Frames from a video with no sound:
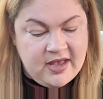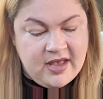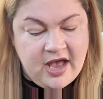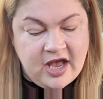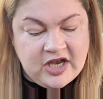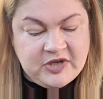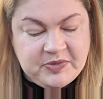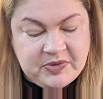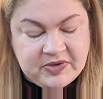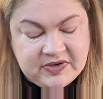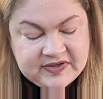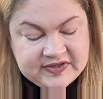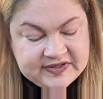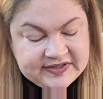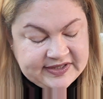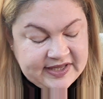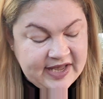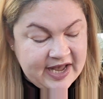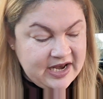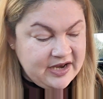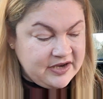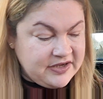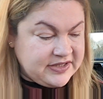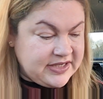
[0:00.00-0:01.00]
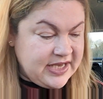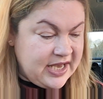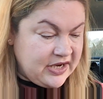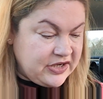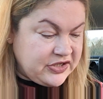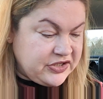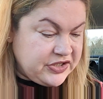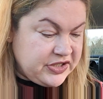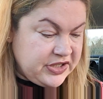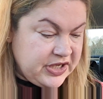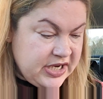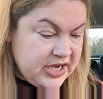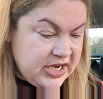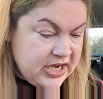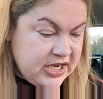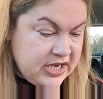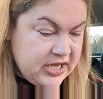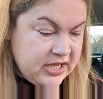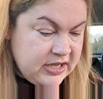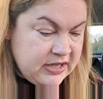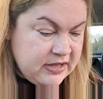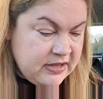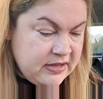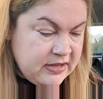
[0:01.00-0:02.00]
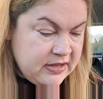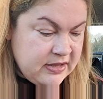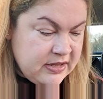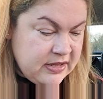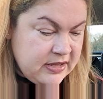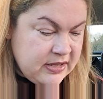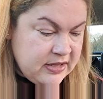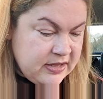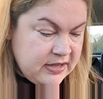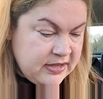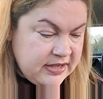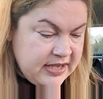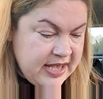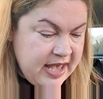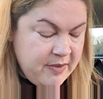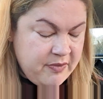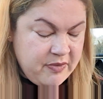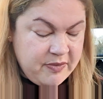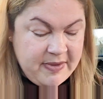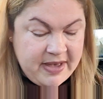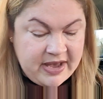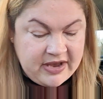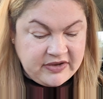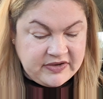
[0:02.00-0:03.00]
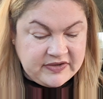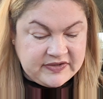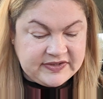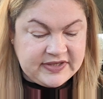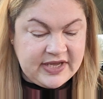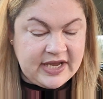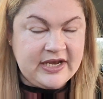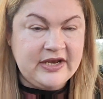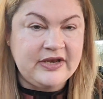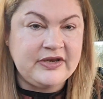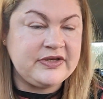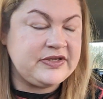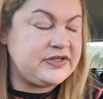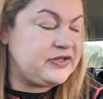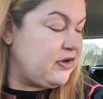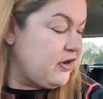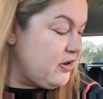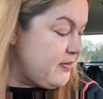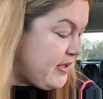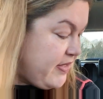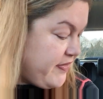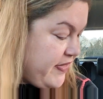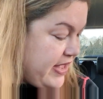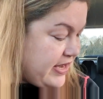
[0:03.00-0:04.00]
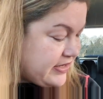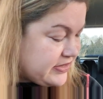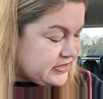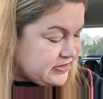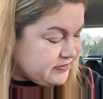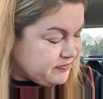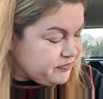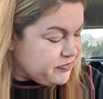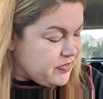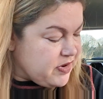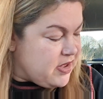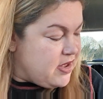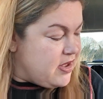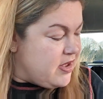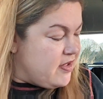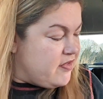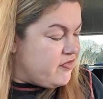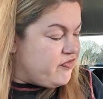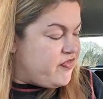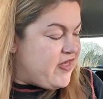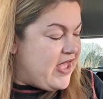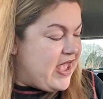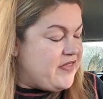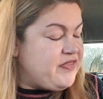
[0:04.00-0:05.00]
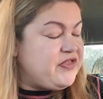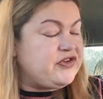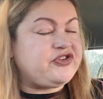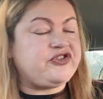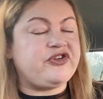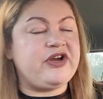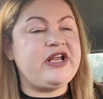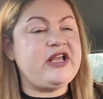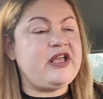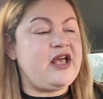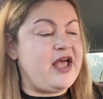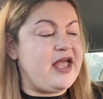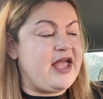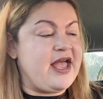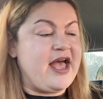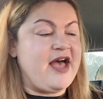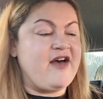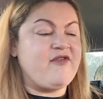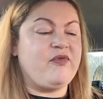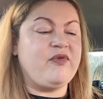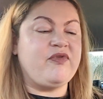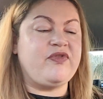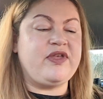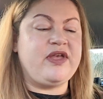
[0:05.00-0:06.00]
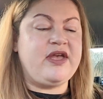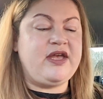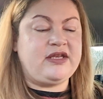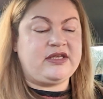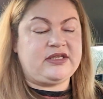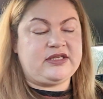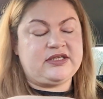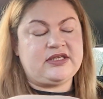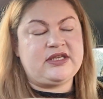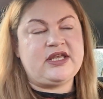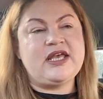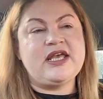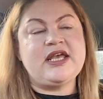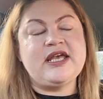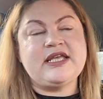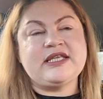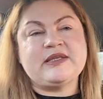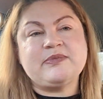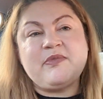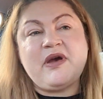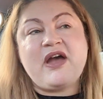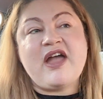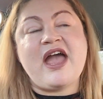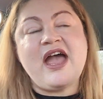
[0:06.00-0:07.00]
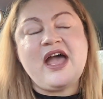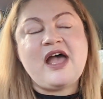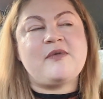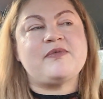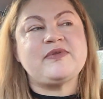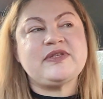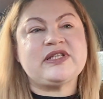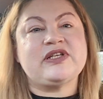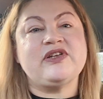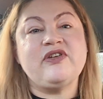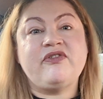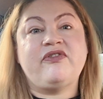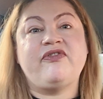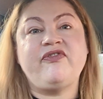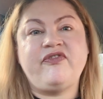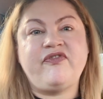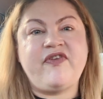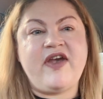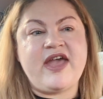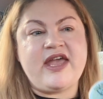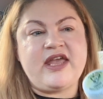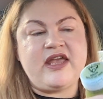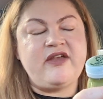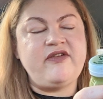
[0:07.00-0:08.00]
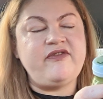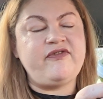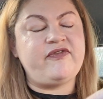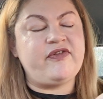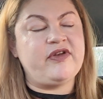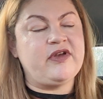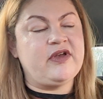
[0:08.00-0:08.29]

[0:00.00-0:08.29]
I just put it on silent, actually. Yeah, we're back on silent. Sorry about that. Then the drink I have with it is my absolute fave.